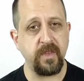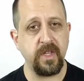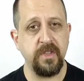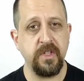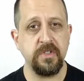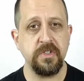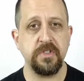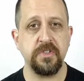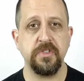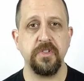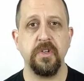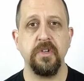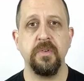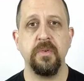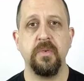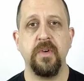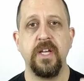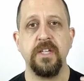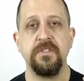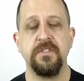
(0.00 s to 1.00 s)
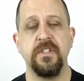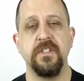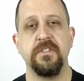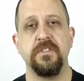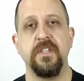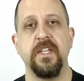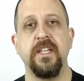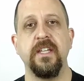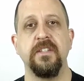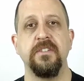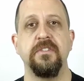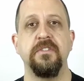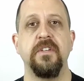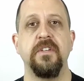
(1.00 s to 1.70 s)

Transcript: there's a certain resonance that gets